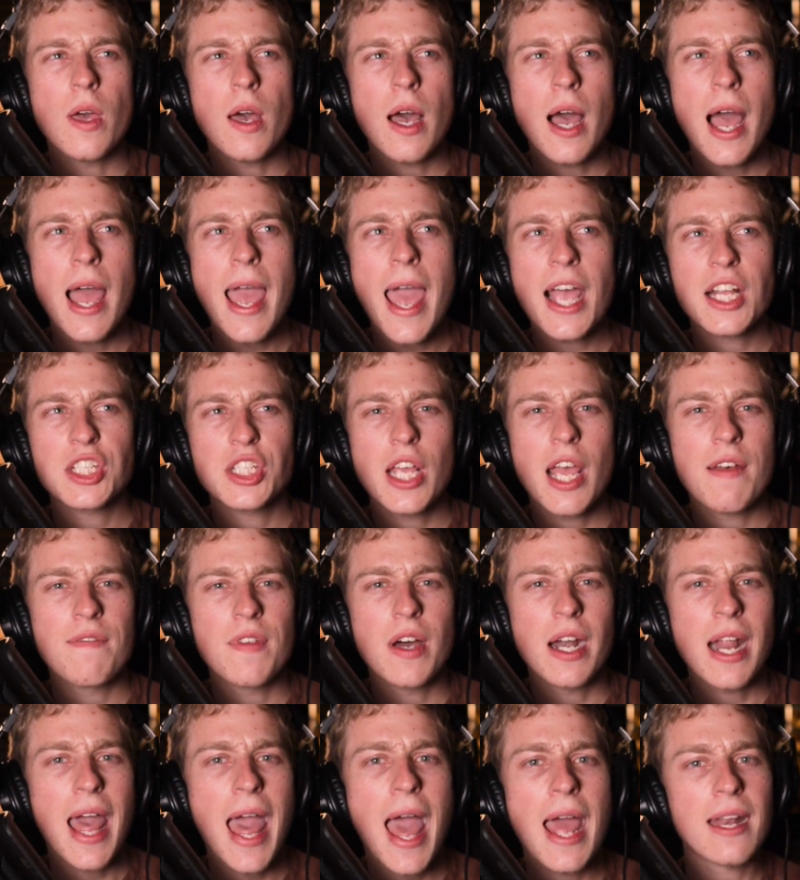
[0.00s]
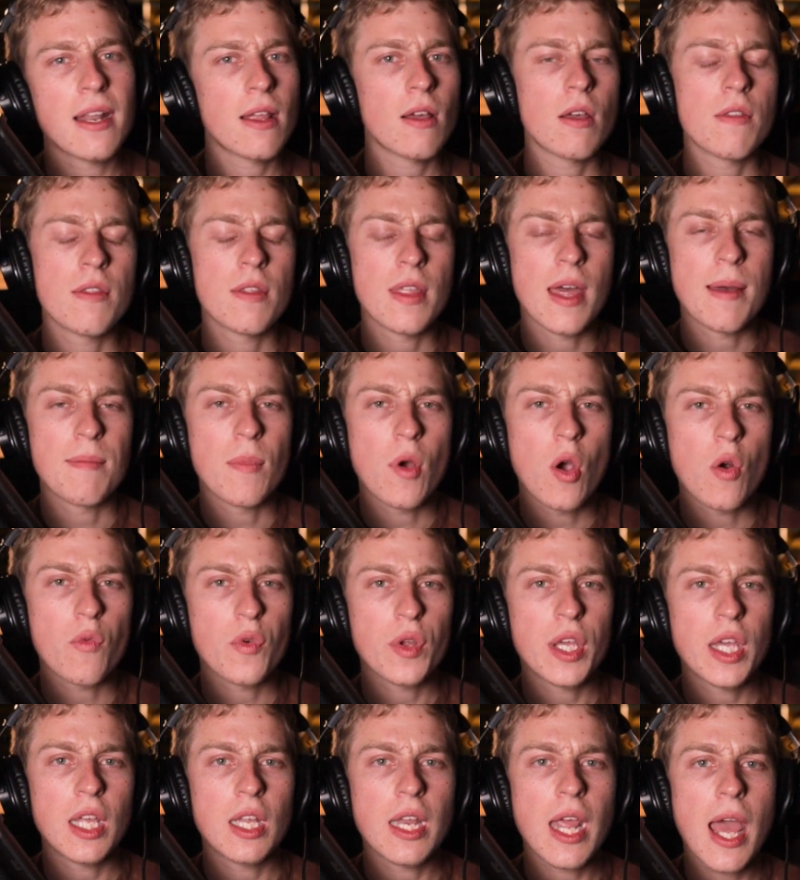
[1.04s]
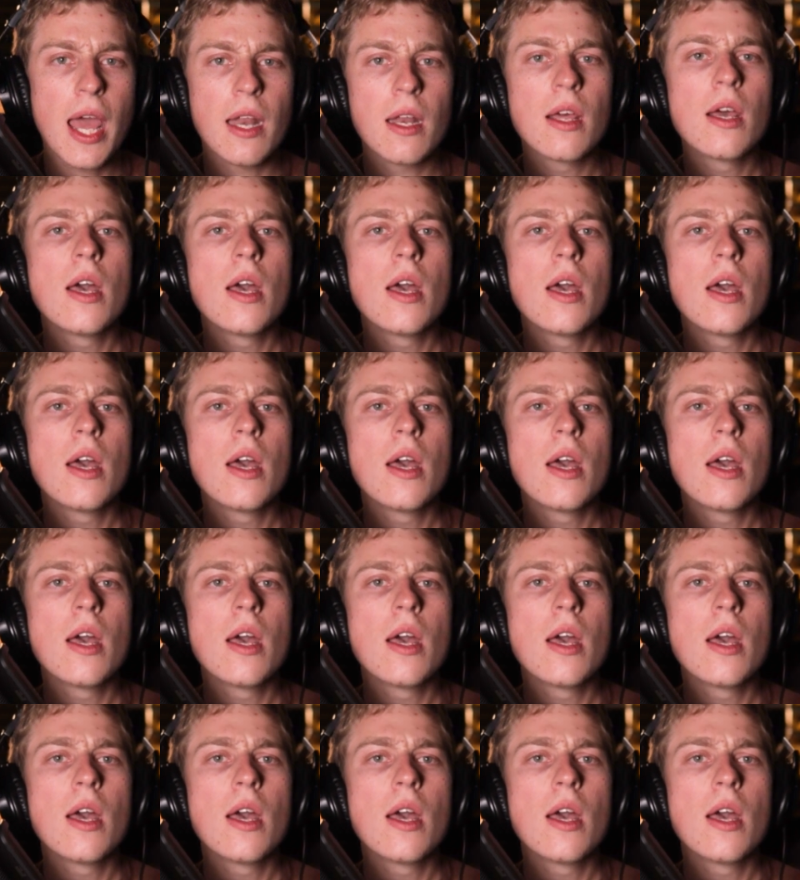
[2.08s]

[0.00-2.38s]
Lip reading: I actually have not had them overheat yet,